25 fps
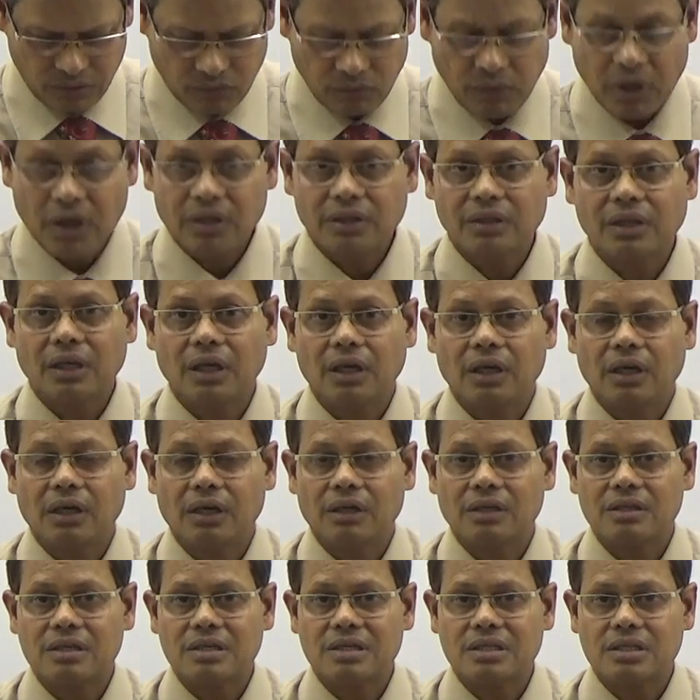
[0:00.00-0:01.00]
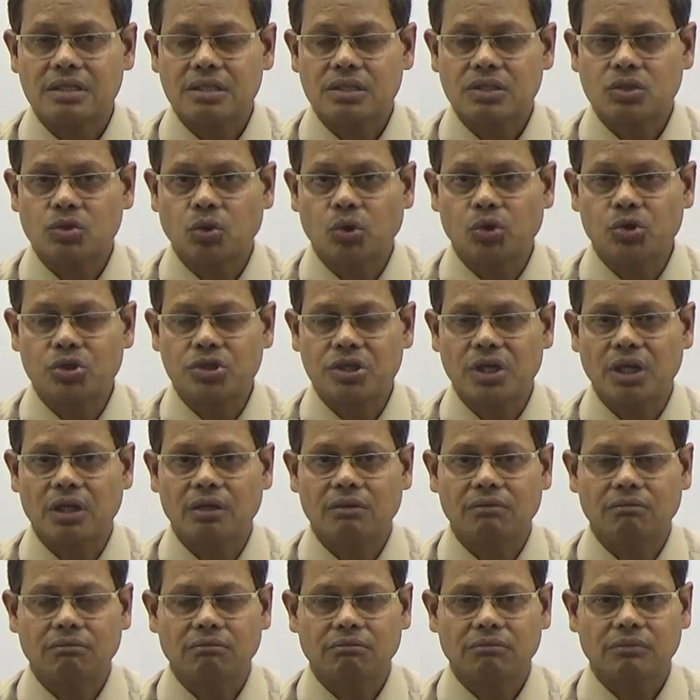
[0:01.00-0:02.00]
What the
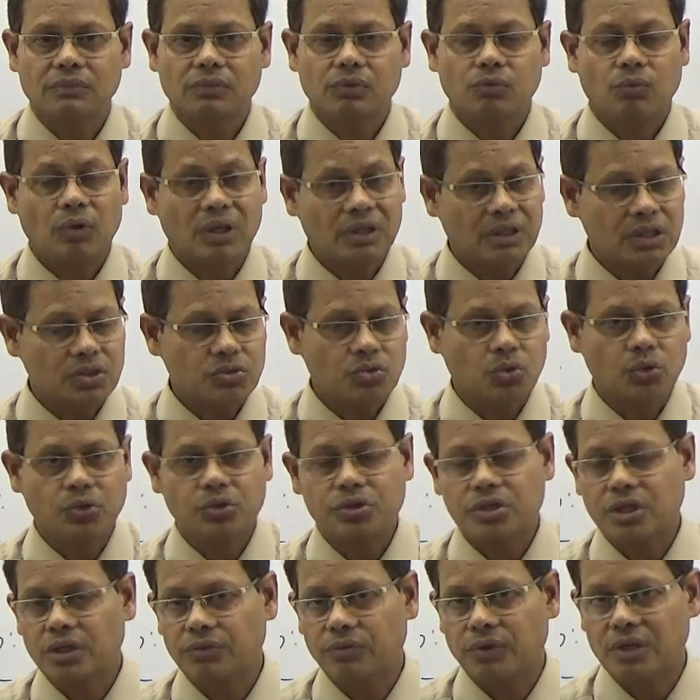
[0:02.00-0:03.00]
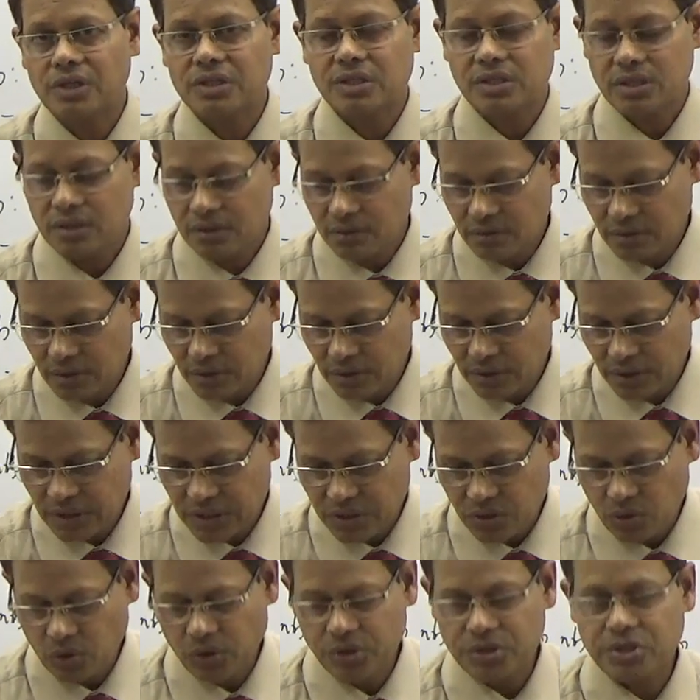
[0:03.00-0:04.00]
solution was, the
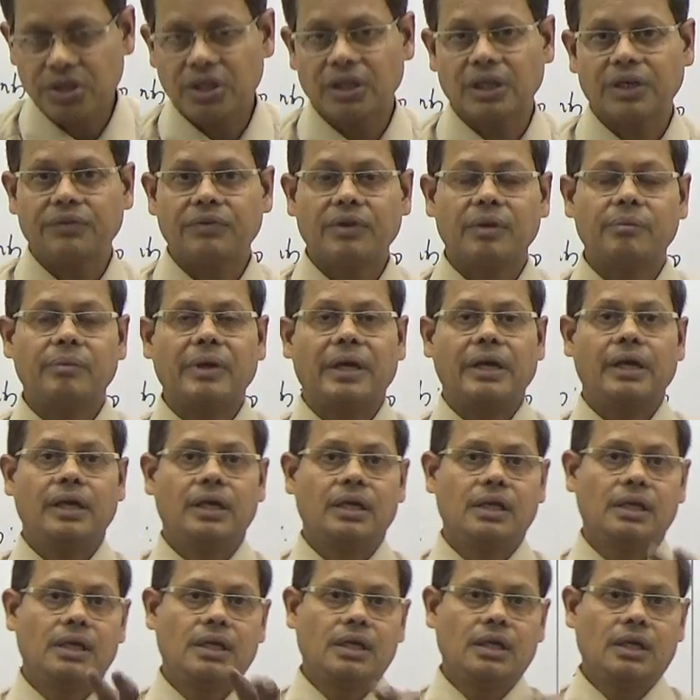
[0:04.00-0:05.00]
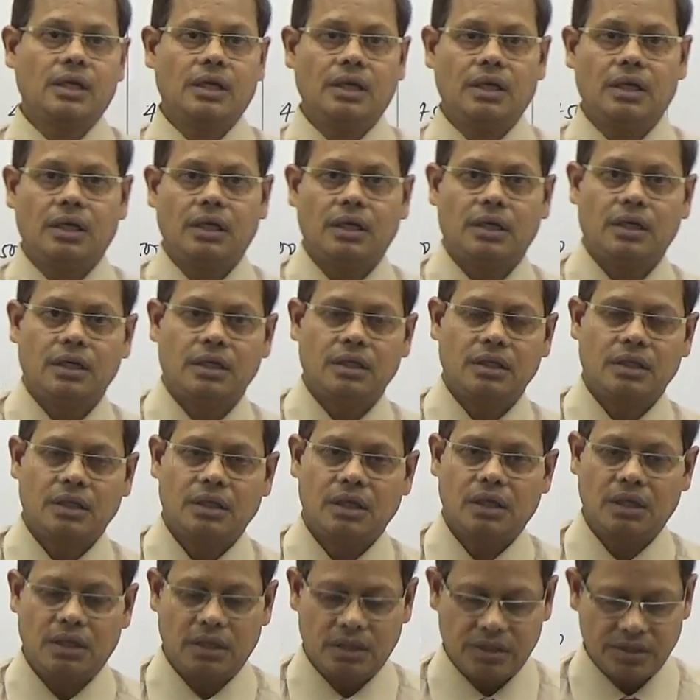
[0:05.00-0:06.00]
solution given by
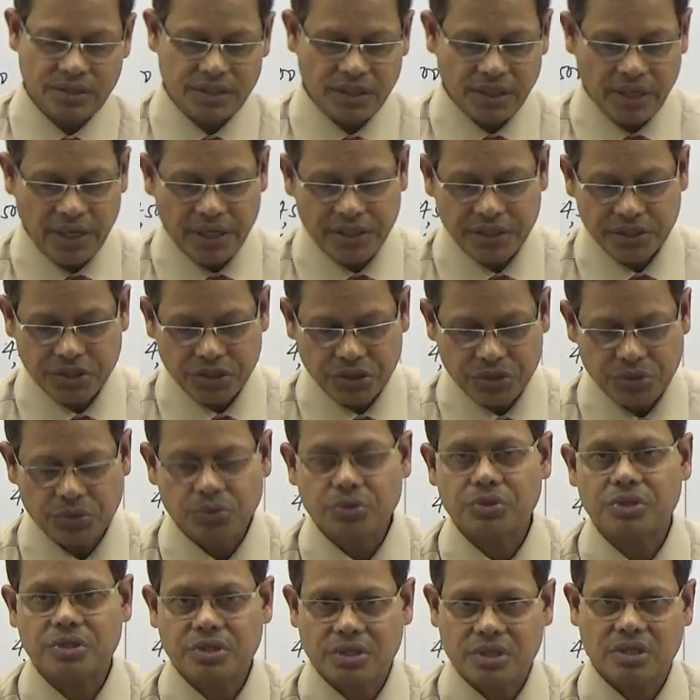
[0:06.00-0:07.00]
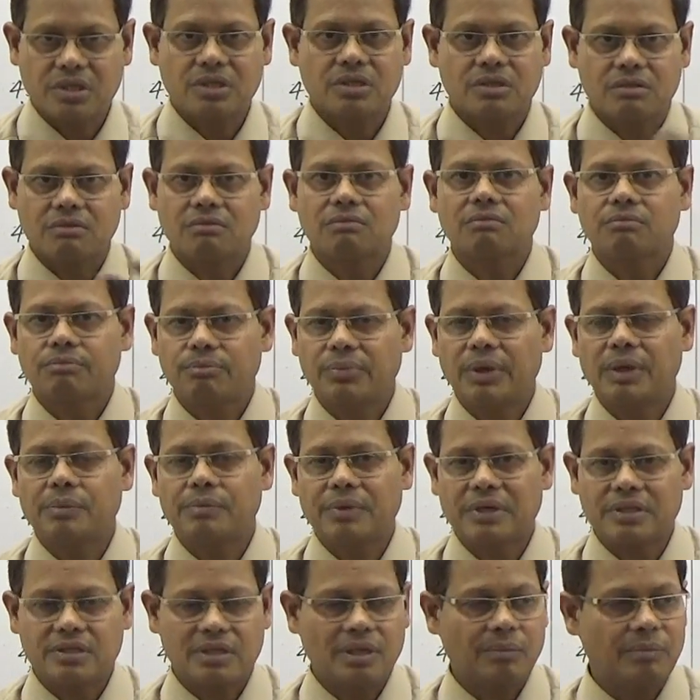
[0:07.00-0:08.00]
CA Institute
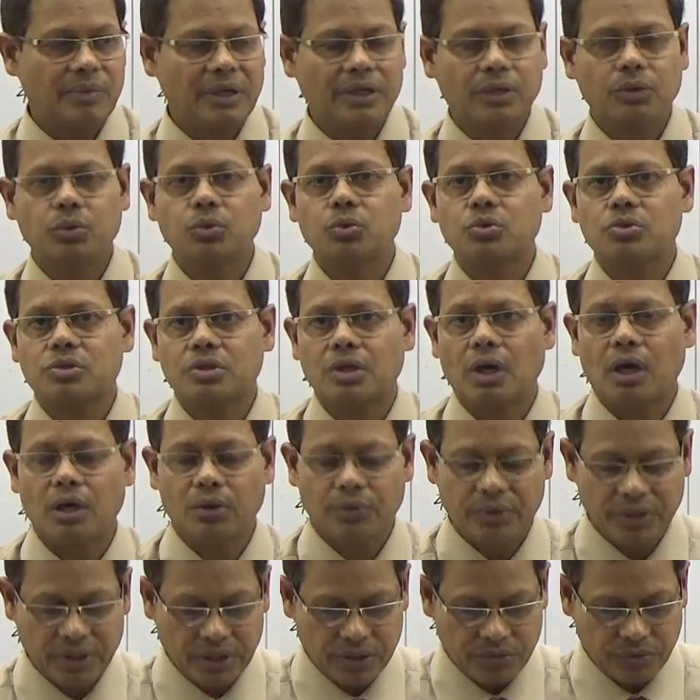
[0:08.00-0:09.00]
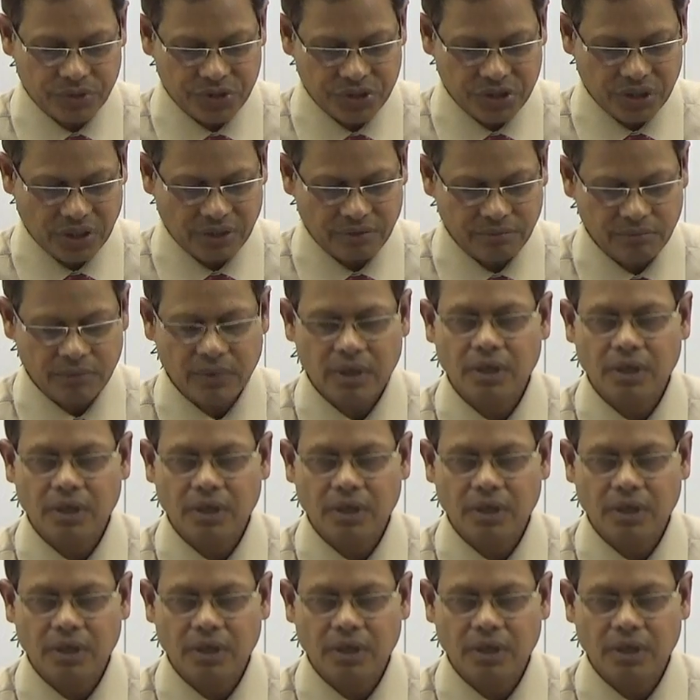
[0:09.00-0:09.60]
paper, somebody who solved the questions,